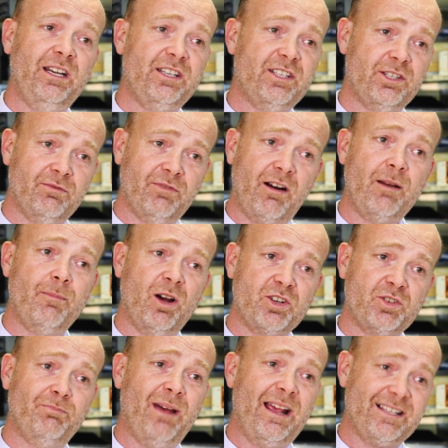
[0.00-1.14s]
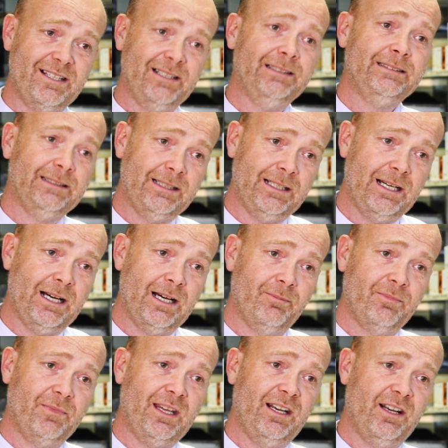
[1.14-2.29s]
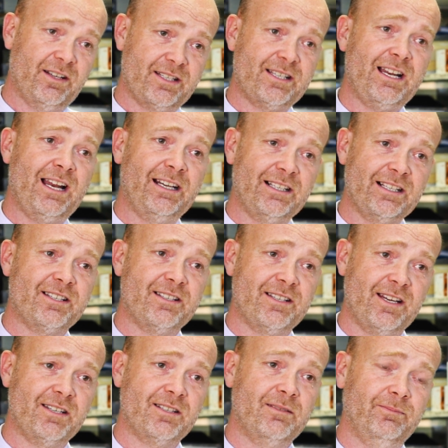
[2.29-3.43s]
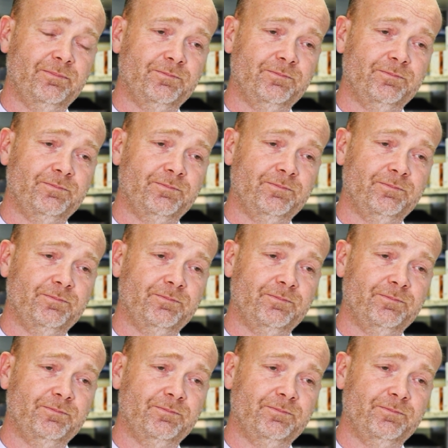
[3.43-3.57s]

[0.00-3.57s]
need to do very much better in understanding this disease.